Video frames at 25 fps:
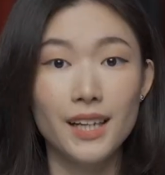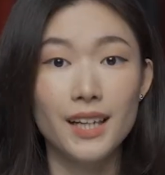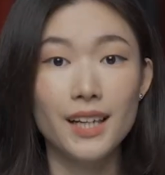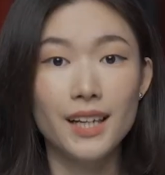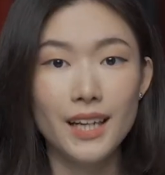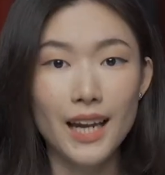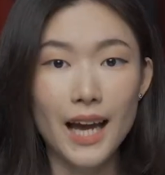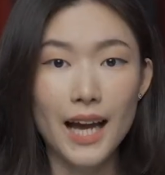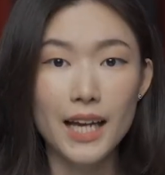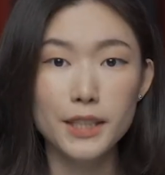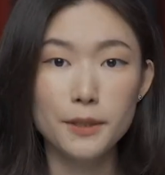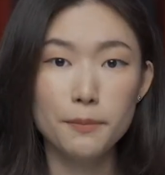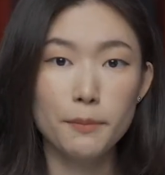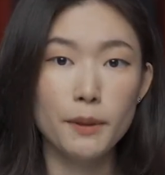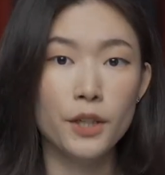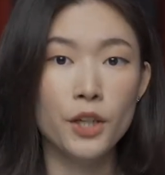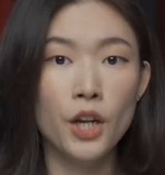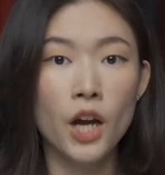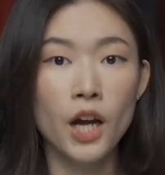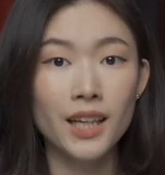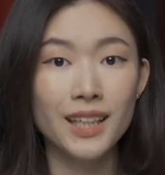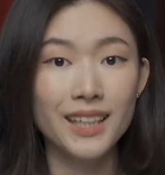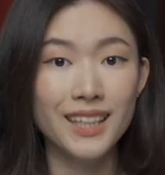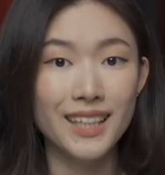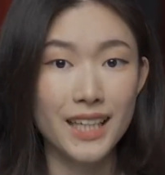Last but
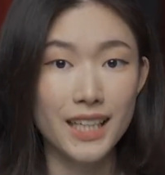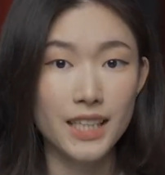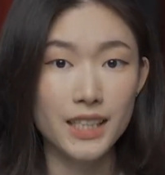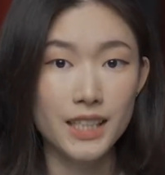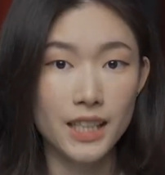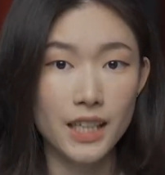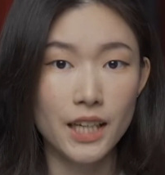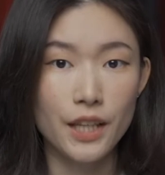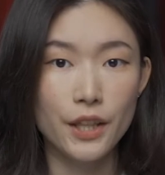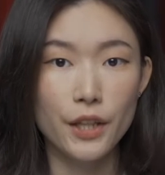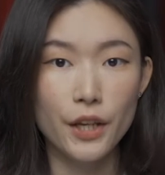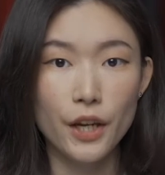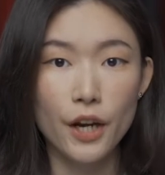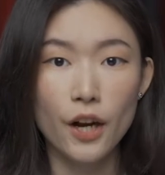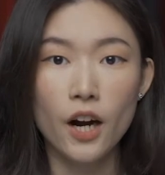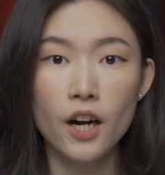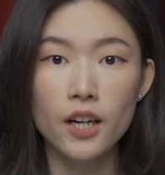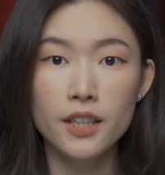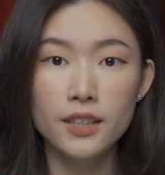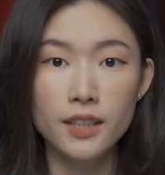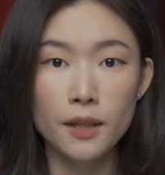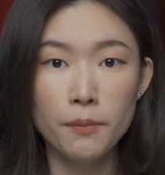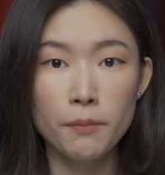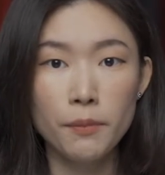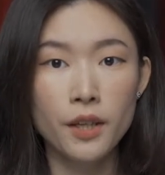not least, there
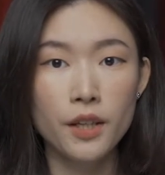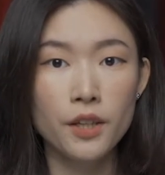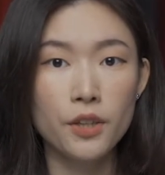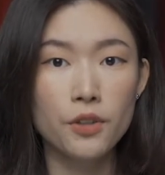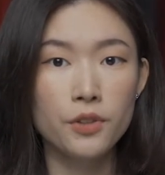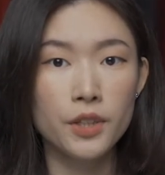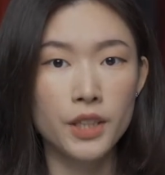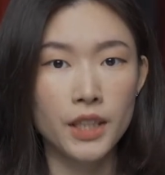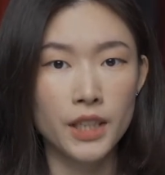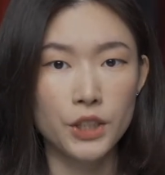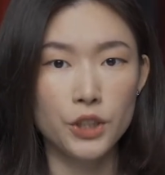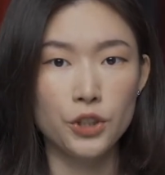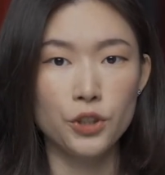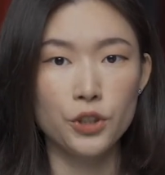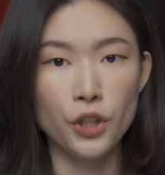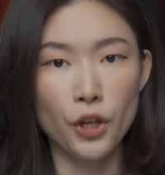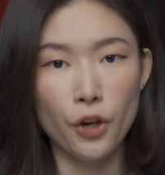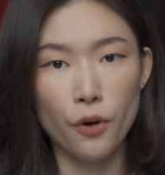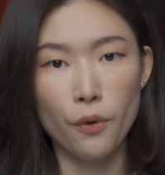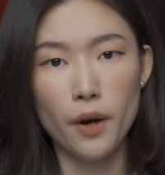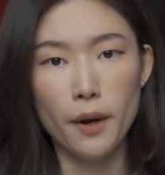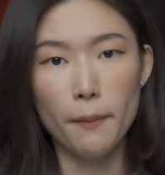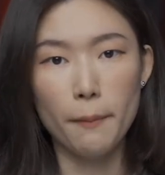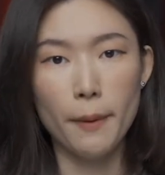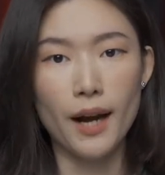are something you need to
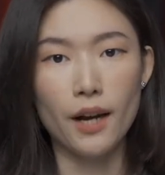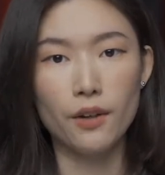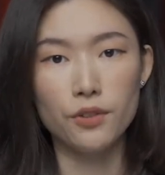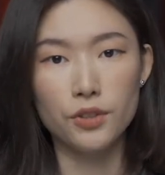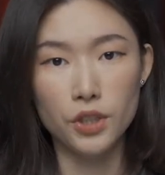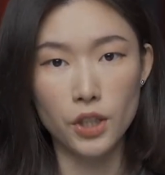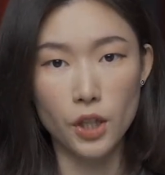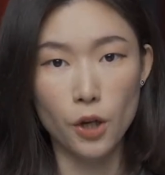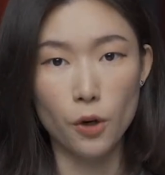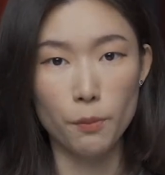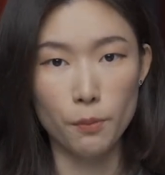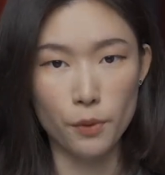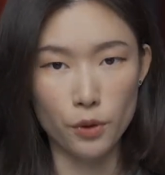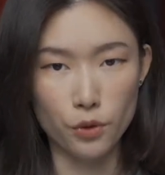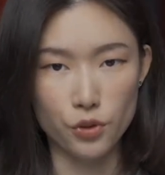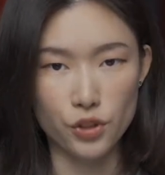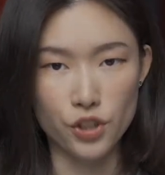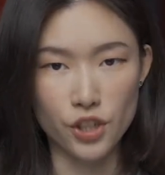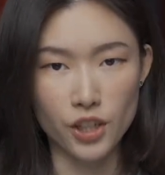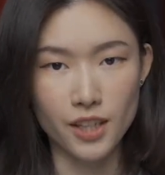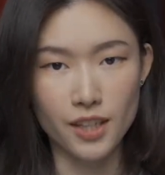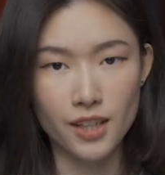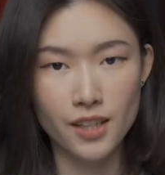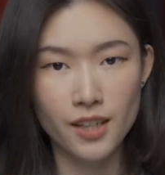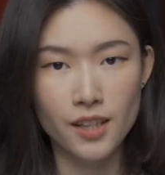know about slow
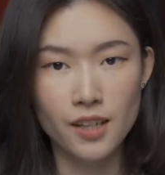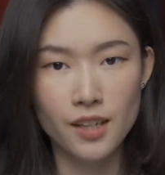motion.